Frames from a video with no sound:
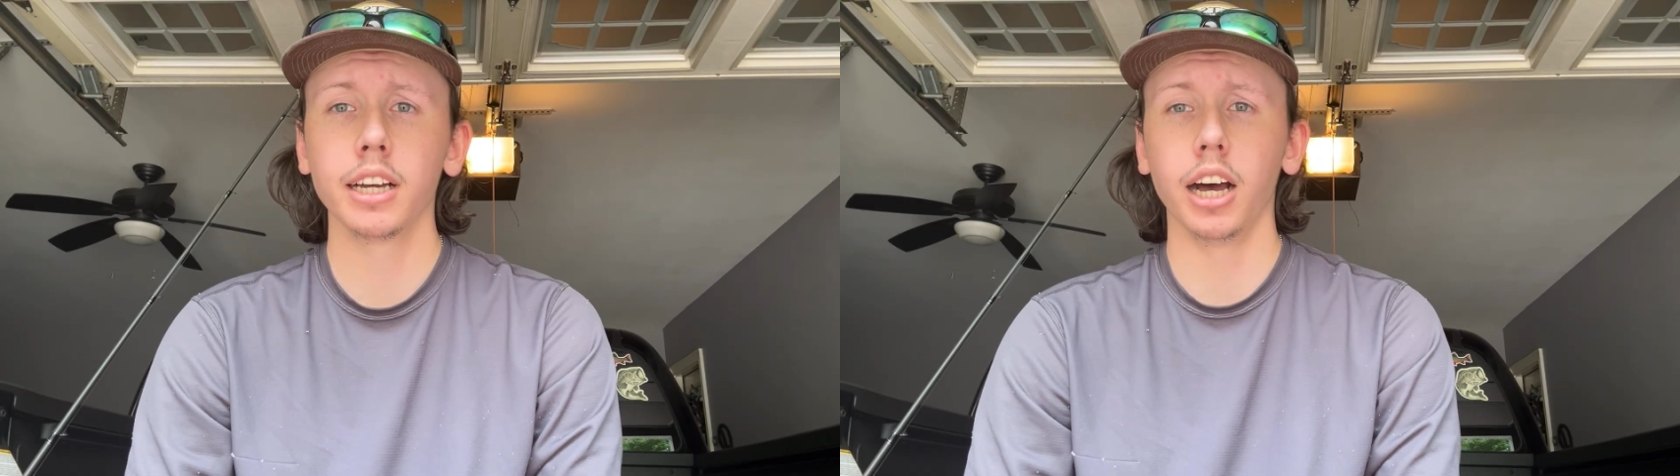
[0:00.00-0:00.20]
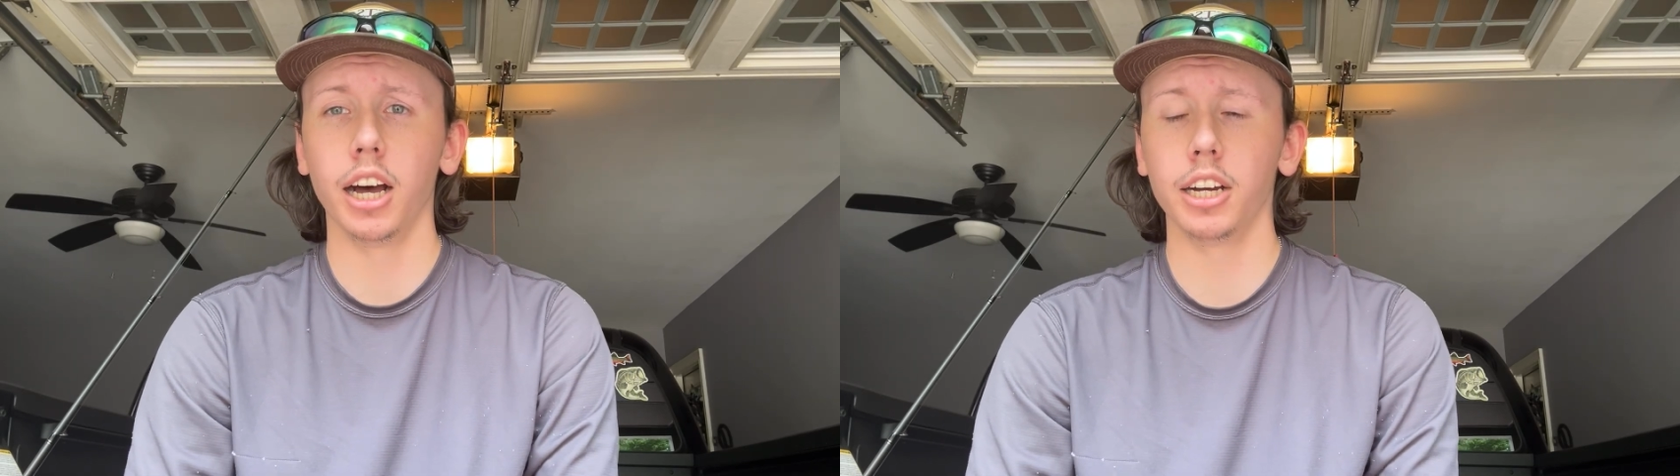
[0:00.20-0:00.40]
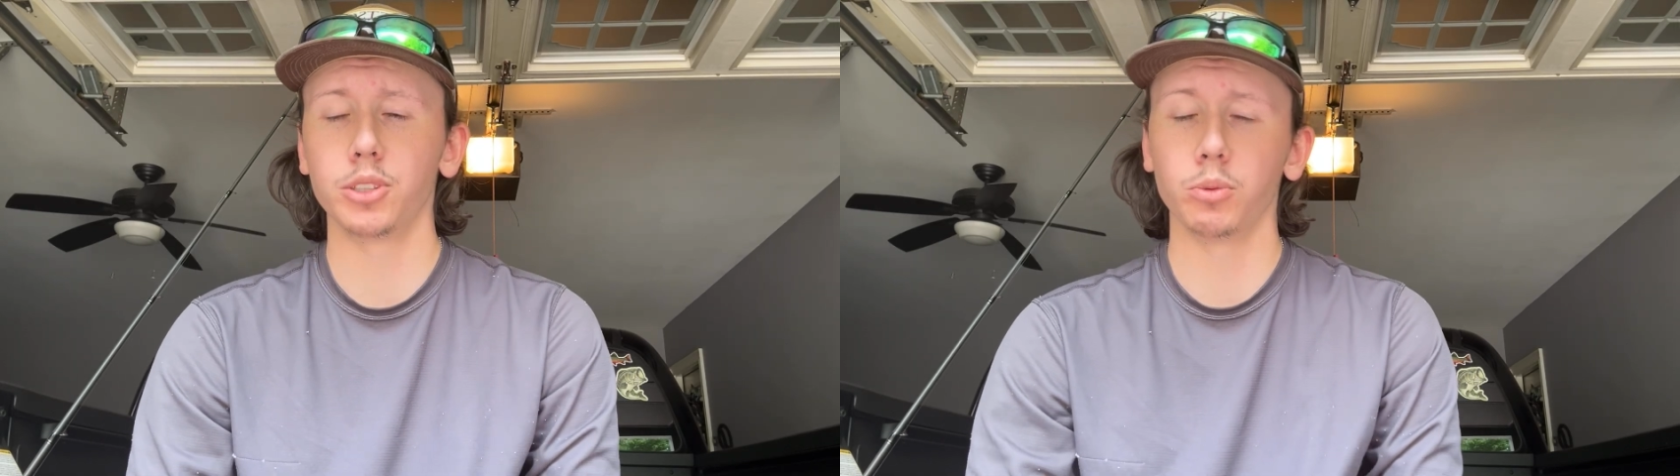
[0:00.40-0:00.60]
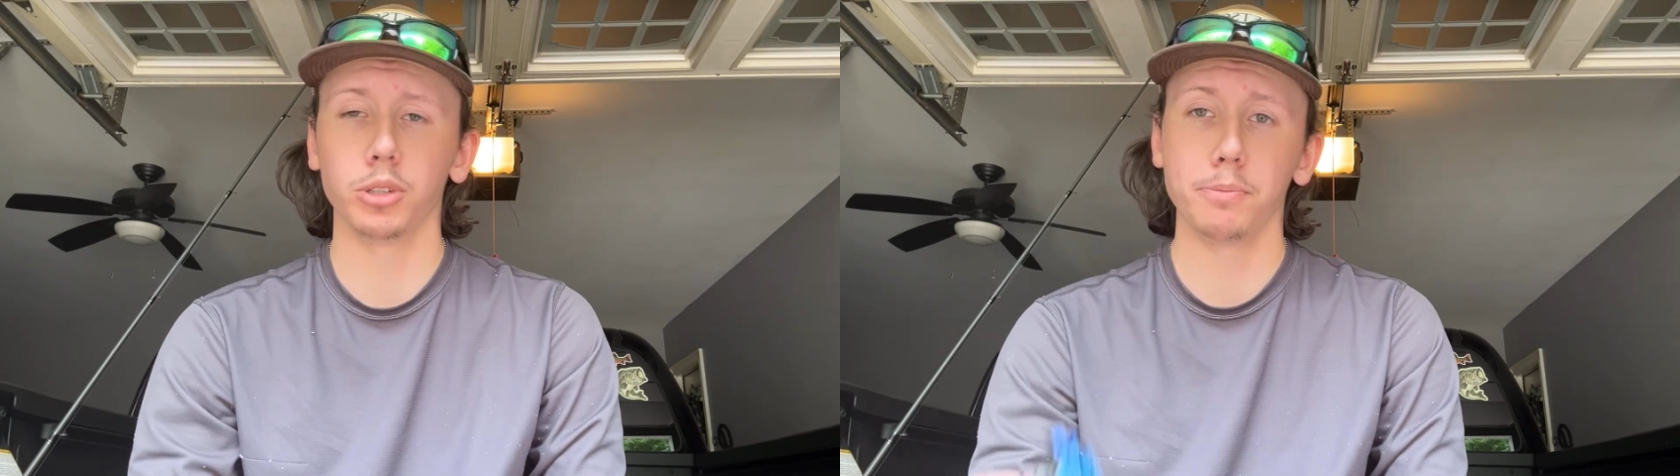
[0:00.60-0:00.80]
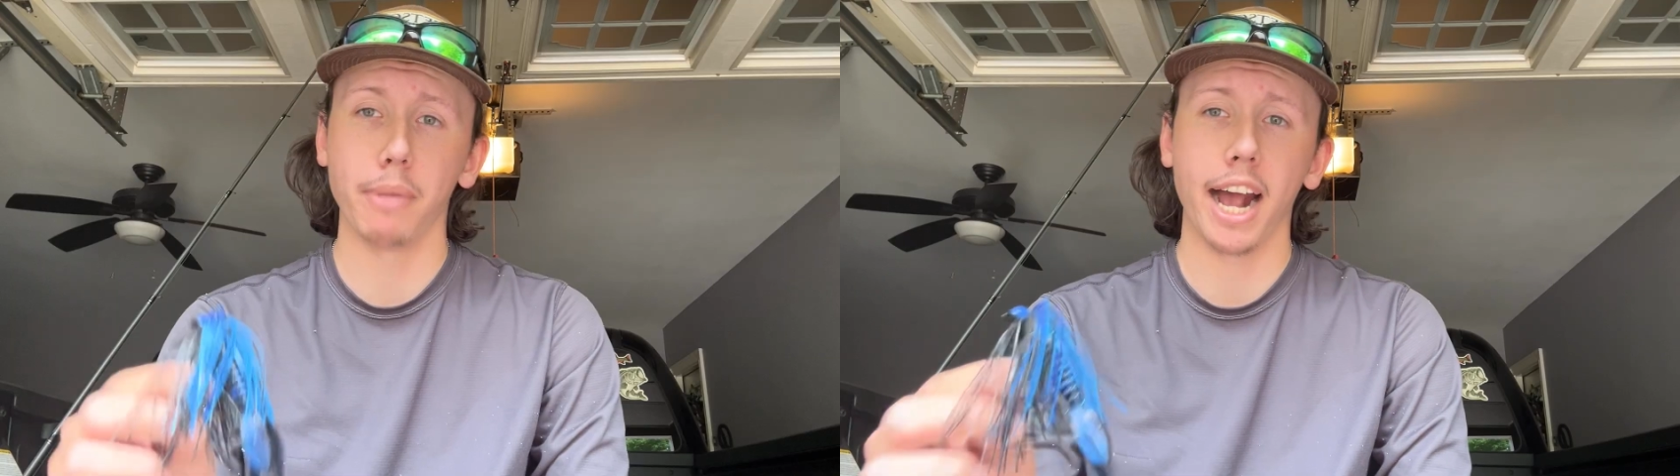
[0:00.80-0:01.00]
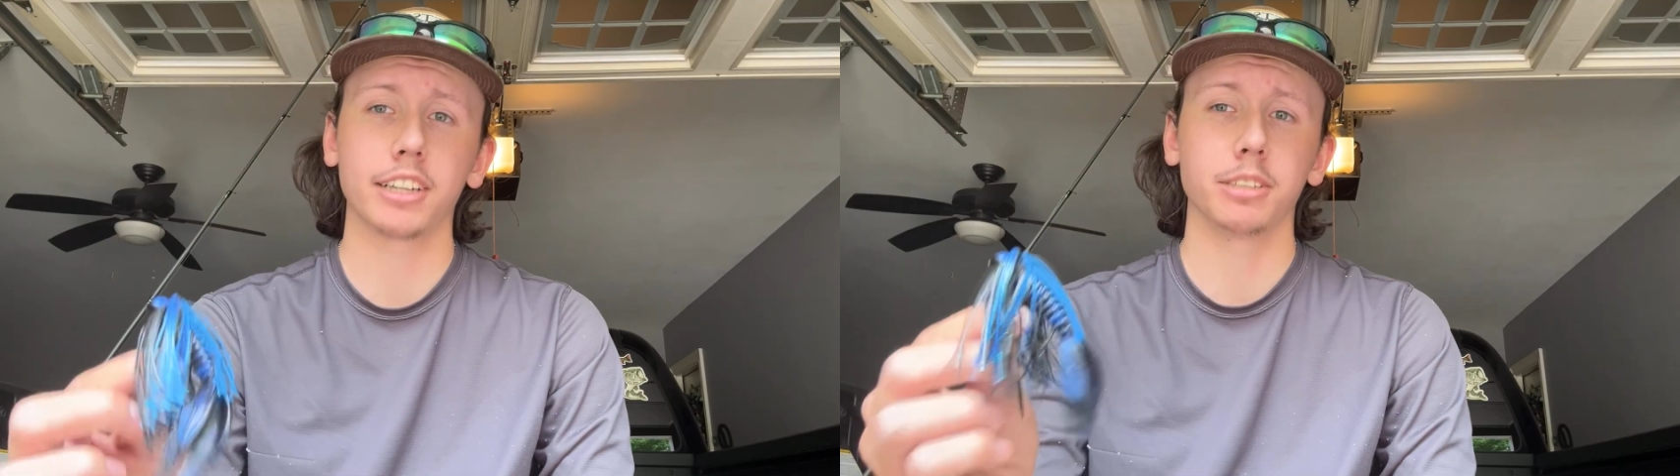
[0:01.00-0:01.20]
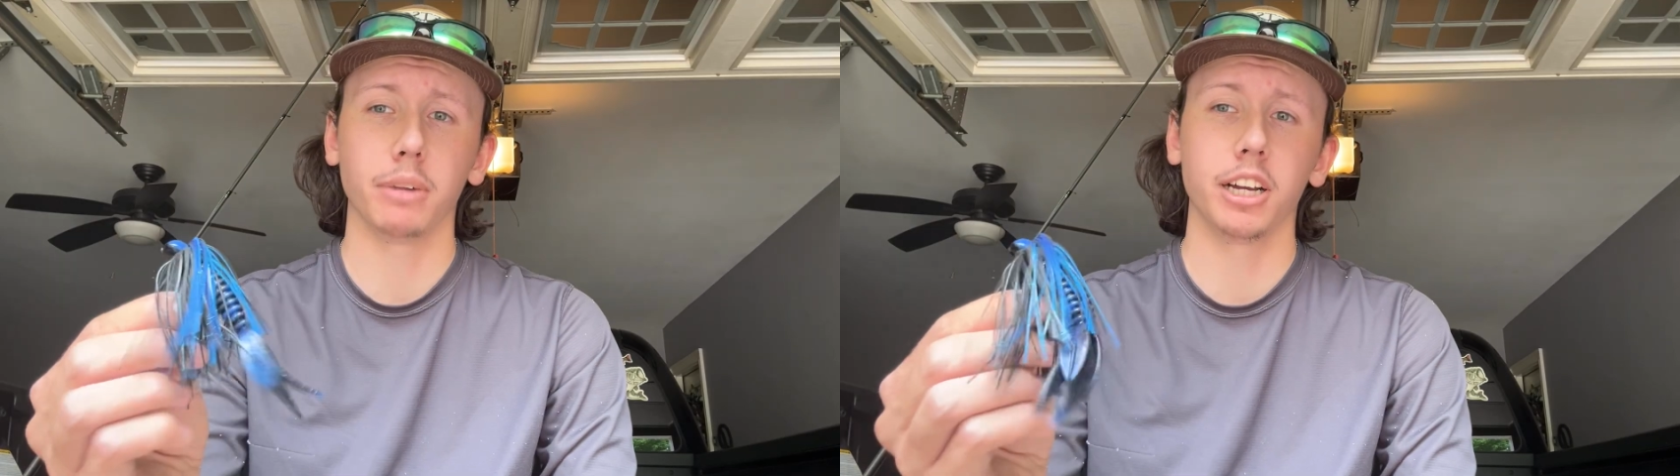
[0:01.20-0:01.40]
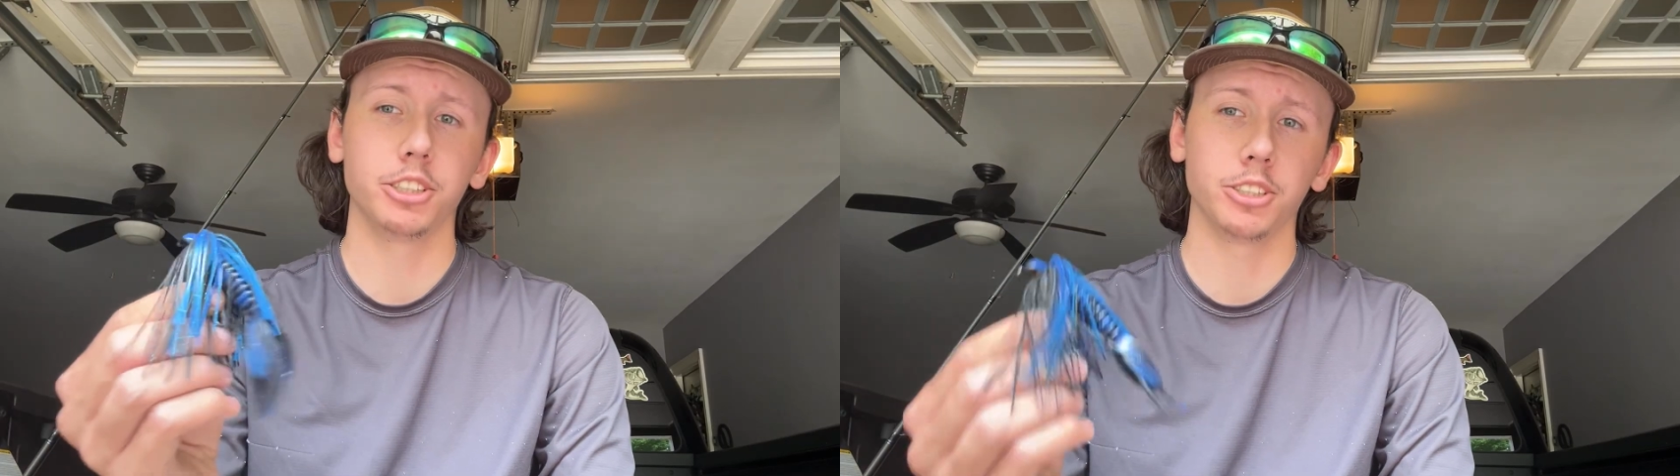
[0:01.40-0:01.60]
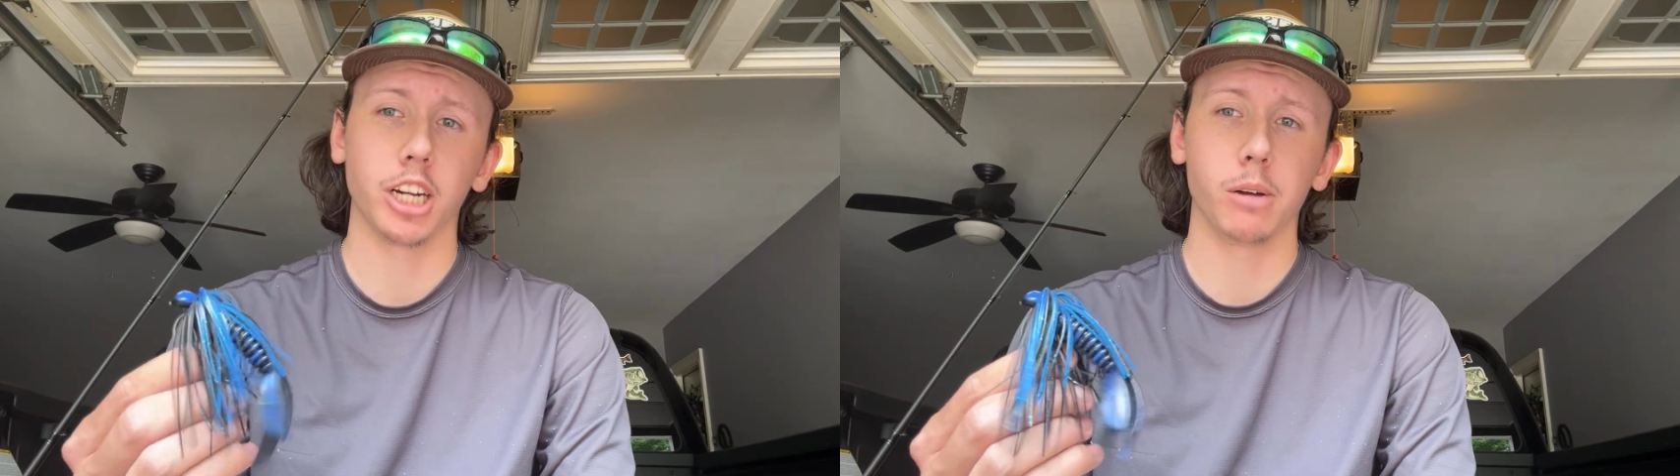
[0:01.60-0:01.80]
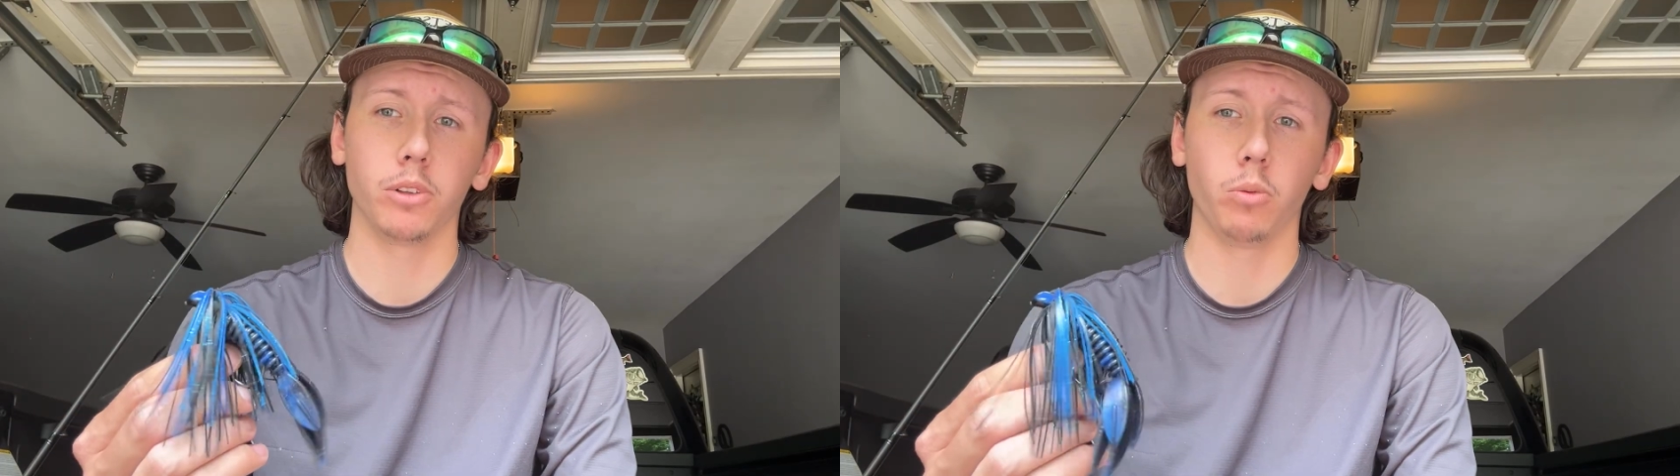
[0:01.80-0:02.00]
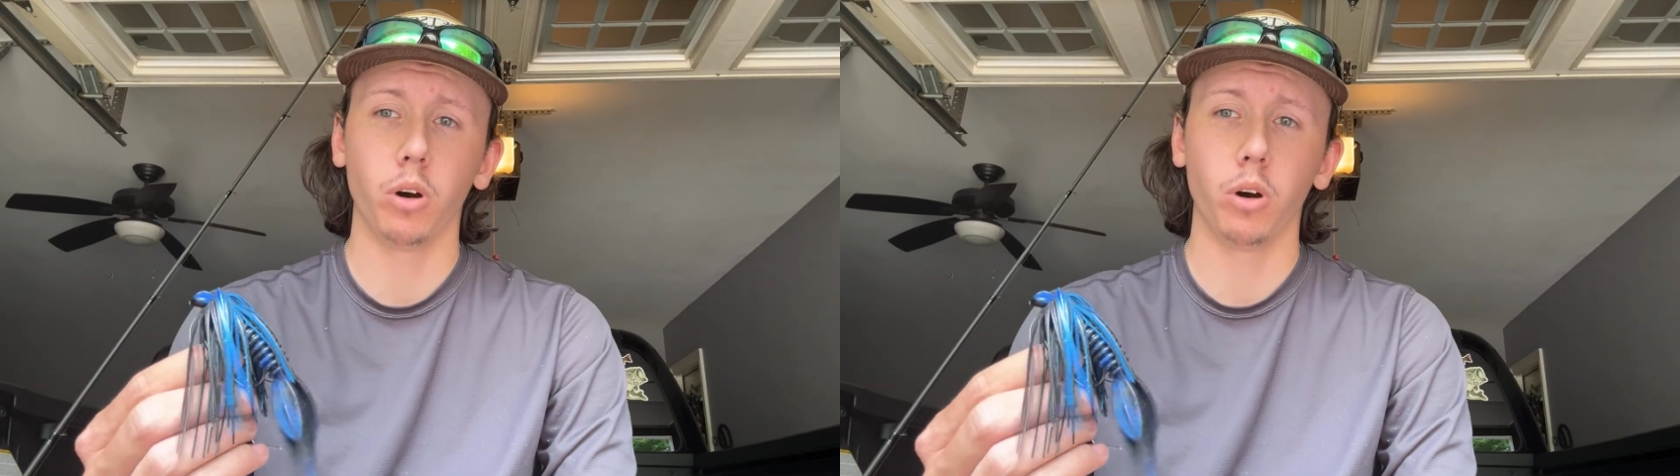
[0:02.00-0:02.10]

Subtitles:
to really maximize your time in the